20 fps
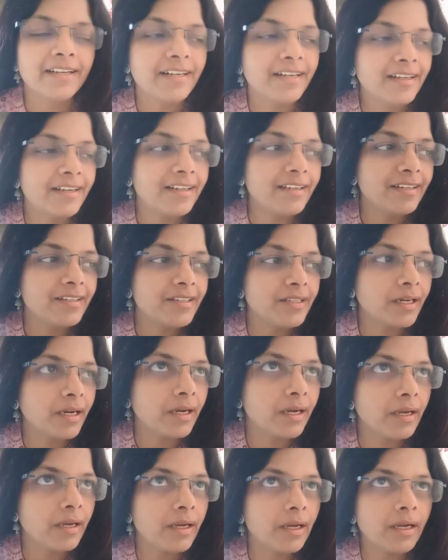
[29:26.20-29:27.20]
I
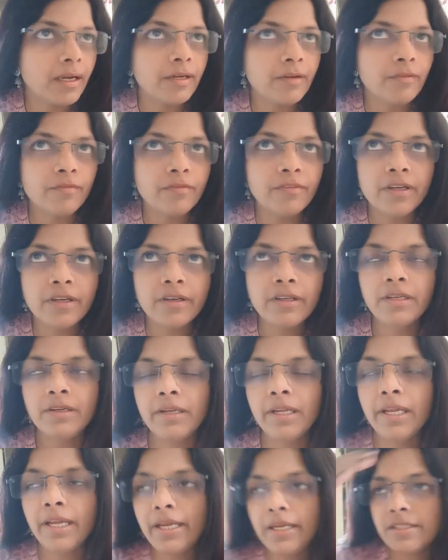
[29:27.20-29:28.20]
had a very
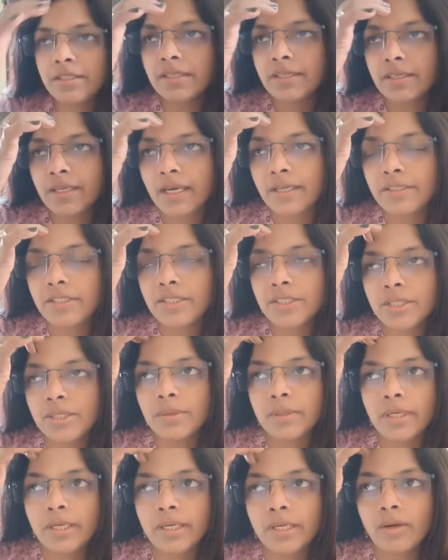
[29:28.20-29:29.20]
late lunch today.
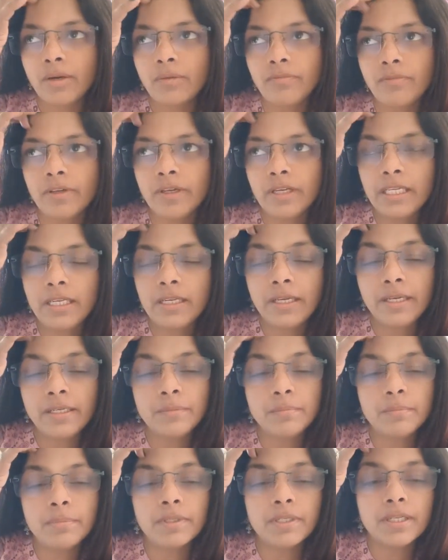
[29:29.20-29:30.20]
Not very late, but
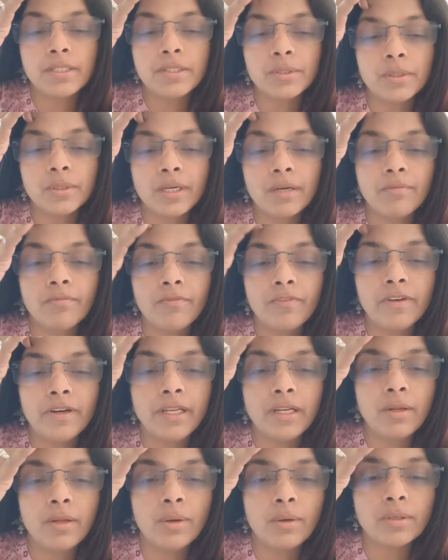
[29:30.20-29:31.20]
I took a very long
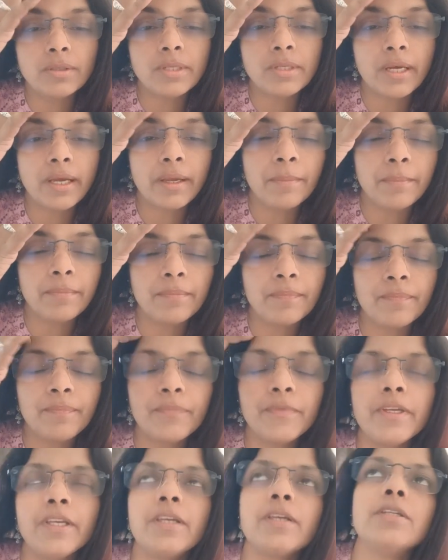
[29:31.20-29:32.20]
time
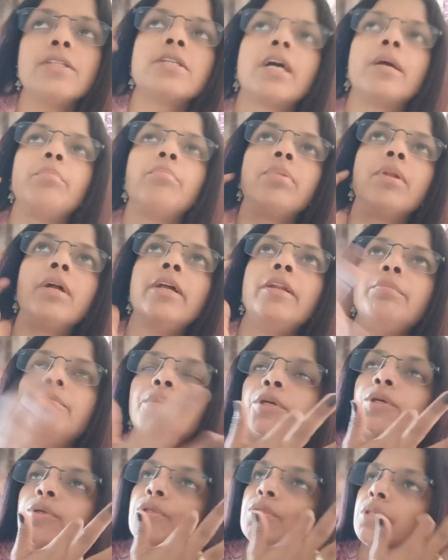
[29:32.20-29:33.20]
because I played
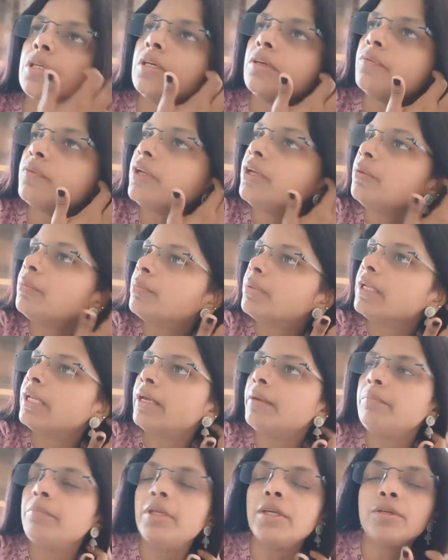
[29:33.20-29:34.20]
music. When you play
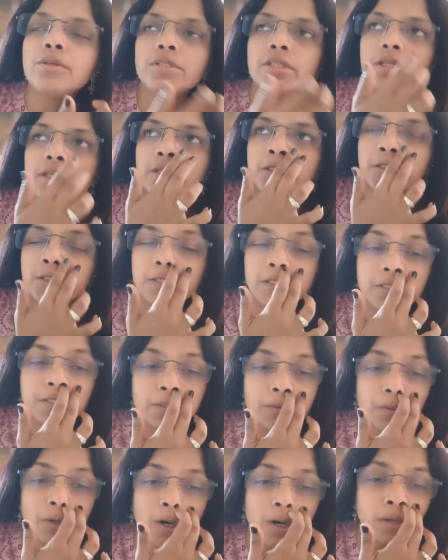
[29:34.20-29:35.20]
music, it's
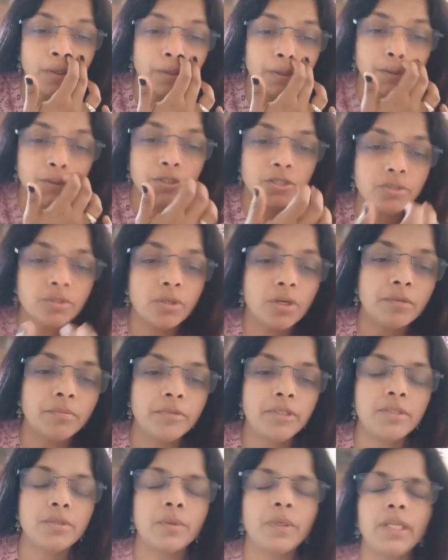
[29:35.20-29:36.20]
wrong. You should not be
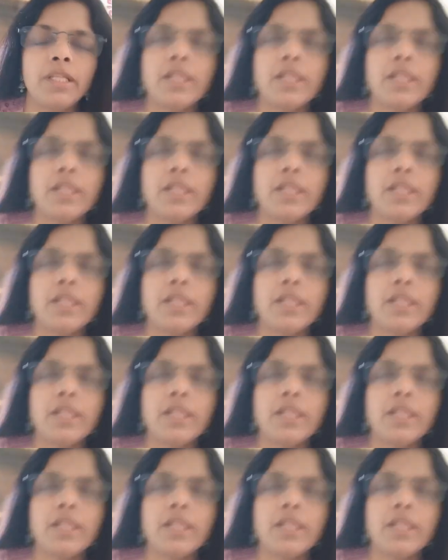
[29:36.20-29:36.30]
doing that.